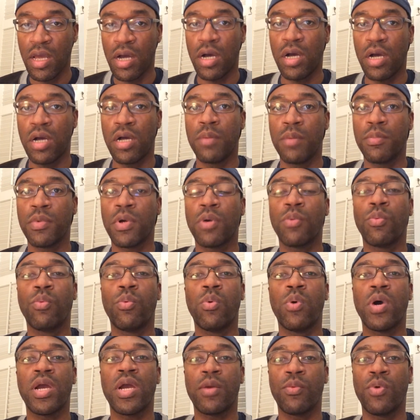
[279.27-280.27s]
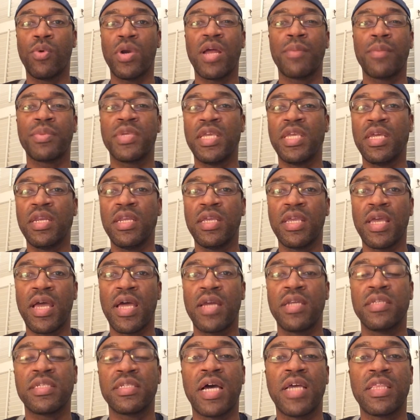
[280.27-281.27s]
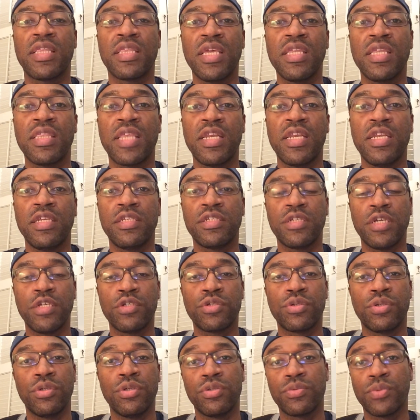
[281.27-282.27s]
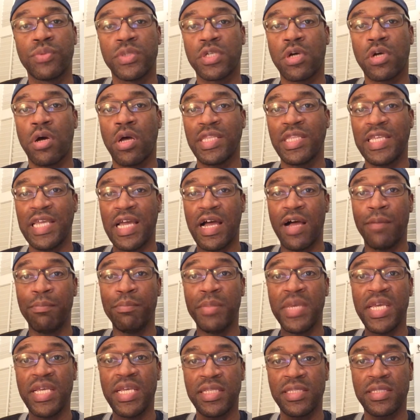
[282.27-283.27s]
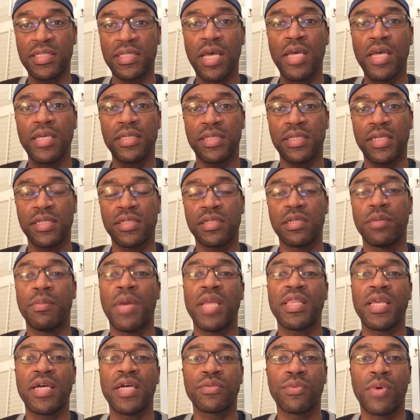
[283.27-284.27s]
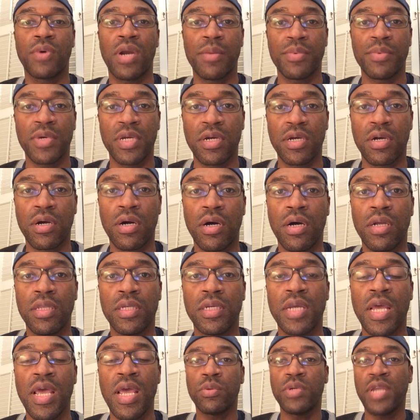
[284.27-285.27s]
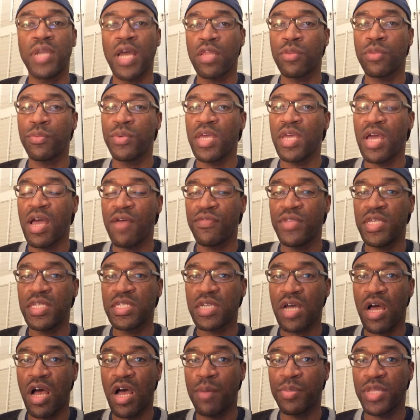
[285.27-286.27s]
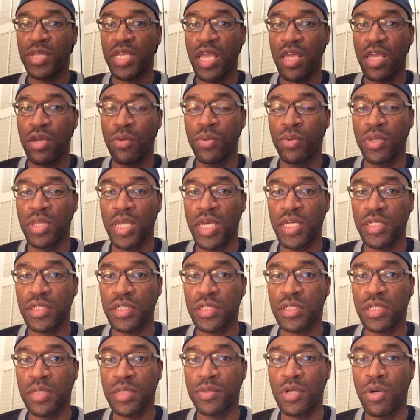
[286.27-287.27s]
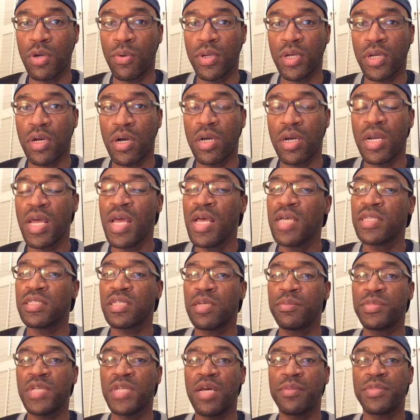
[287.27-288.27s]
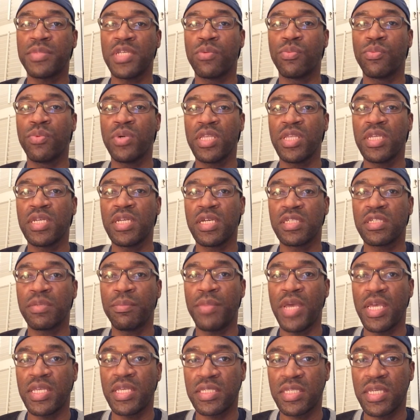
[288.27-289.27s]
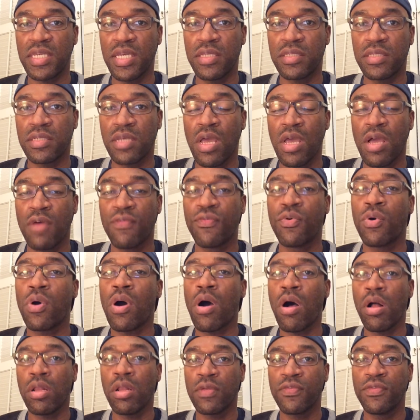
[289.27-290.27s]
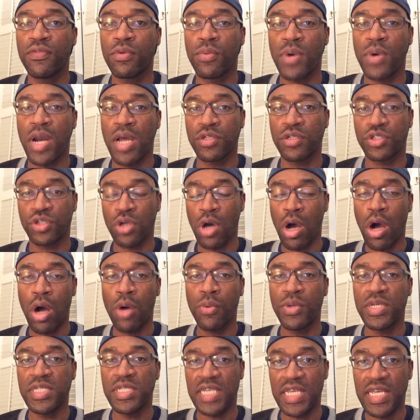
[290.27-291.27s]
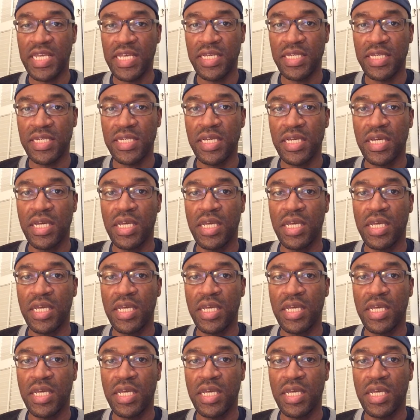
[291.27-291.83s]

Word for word: Um, what, what I'm getting at is I think they need to introduce what's called the amends system. That's what I'm going to call it. Now that we have these complicated relationships going on, sometimes it really doesn't make sense for all of the rounds to always end